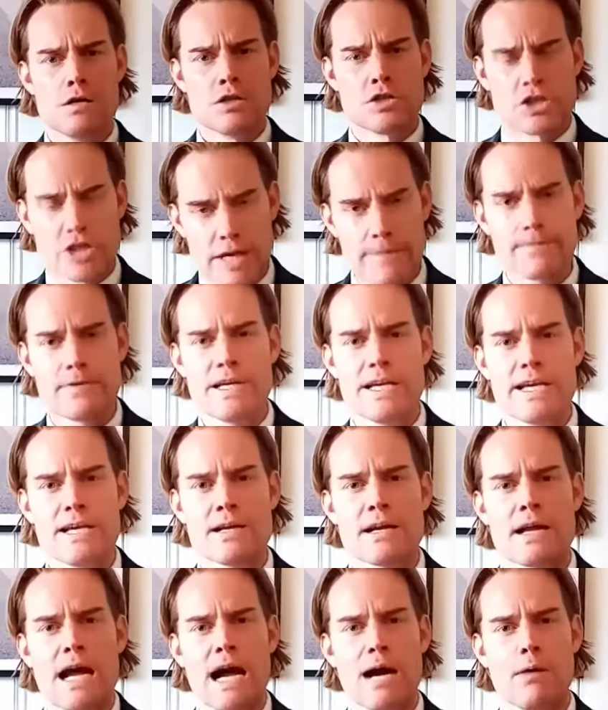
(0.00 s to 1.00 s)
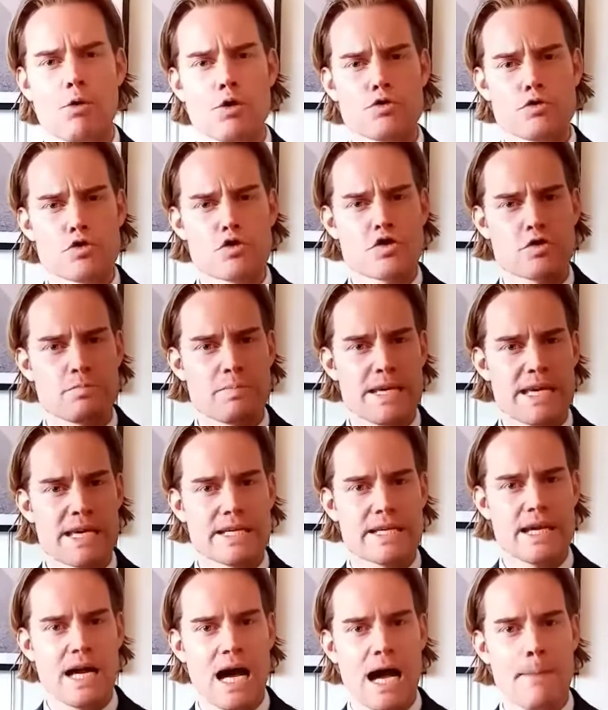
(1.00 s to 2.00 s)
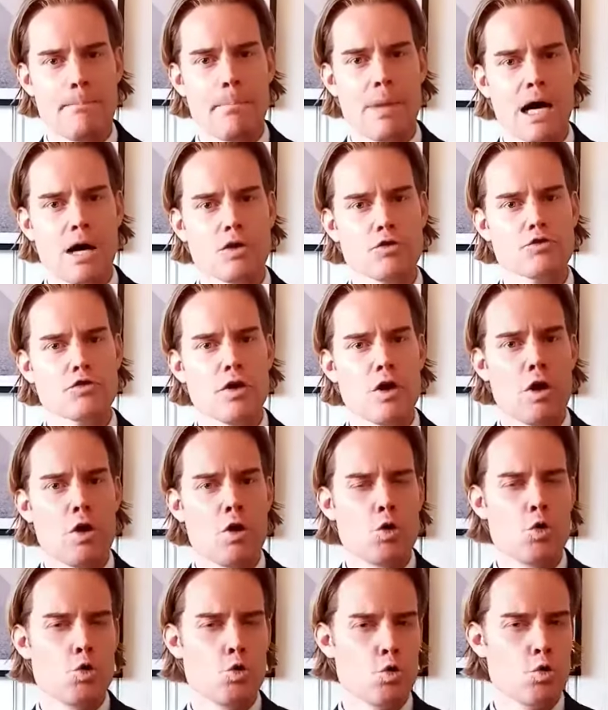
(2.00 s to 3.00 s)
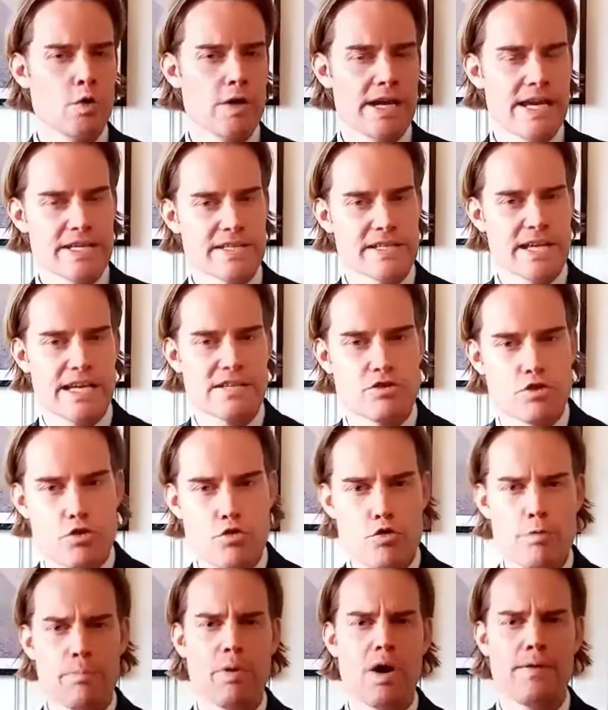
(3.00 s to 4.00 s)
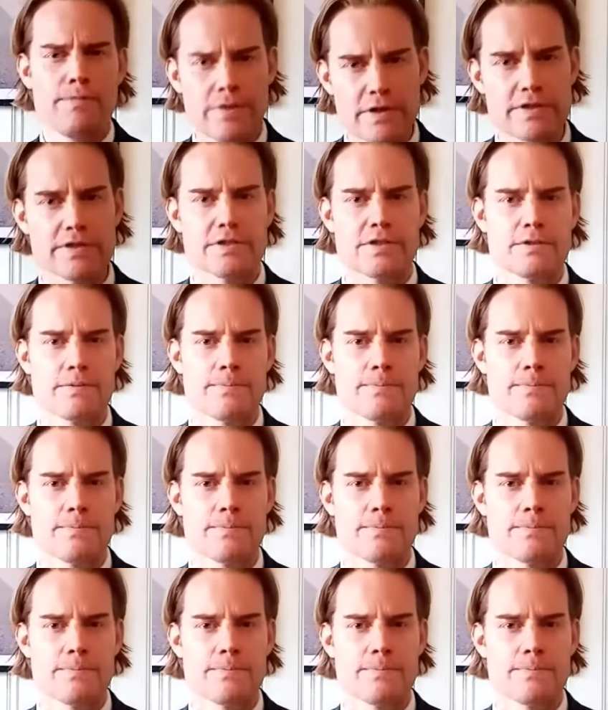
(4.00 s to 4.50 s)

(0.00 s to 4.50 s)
Chiefly, I want to speak about who is a true prophet.